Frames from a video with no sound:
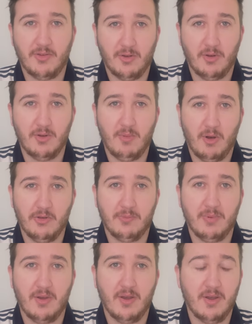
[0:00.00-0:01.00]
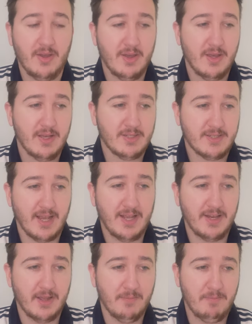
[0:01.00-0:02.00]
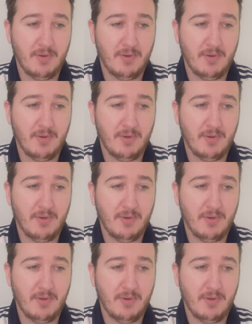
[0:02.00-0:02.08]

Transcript: Tottenham Hotspur Stadium.